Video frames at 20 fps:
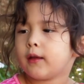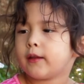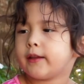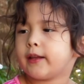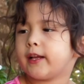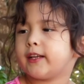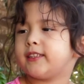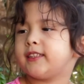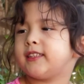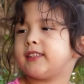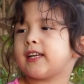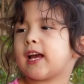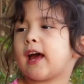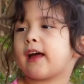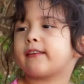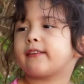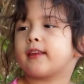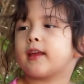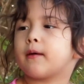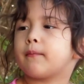Did she
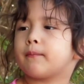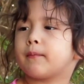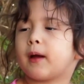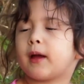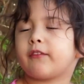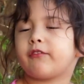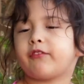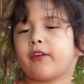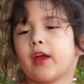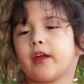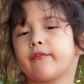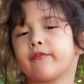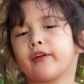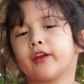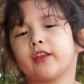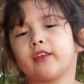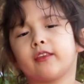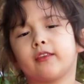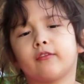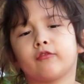add some of my
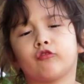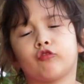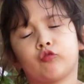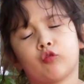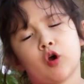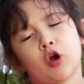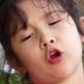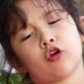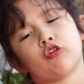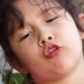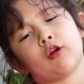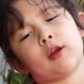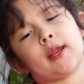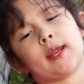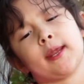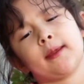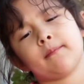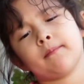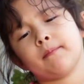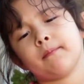favorites? What
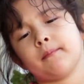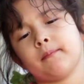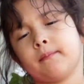cream?